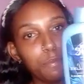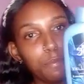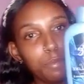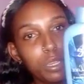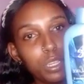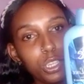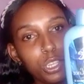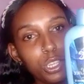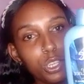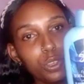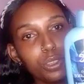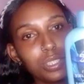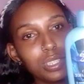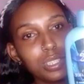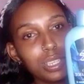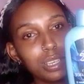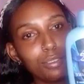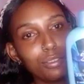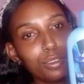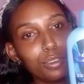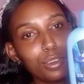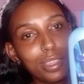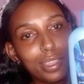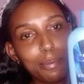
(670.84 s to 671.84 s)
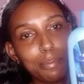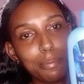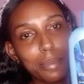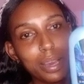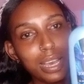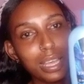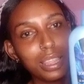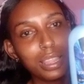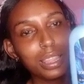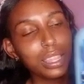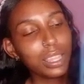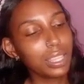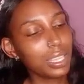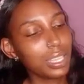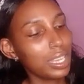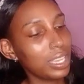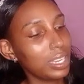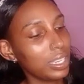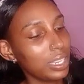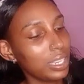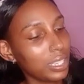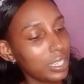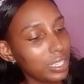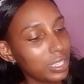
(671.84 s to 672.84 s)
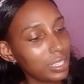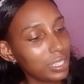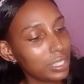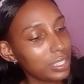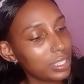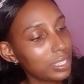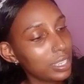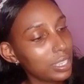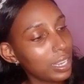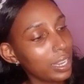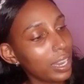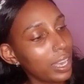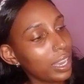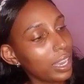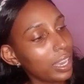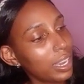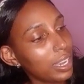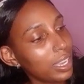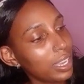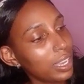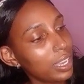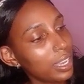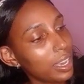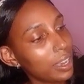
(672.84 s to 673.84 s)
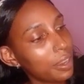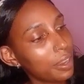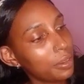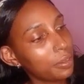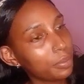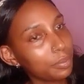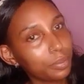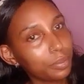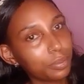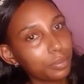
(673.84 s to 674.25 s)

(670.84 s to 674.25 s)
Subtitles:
I've been using for the month, and it's still like here.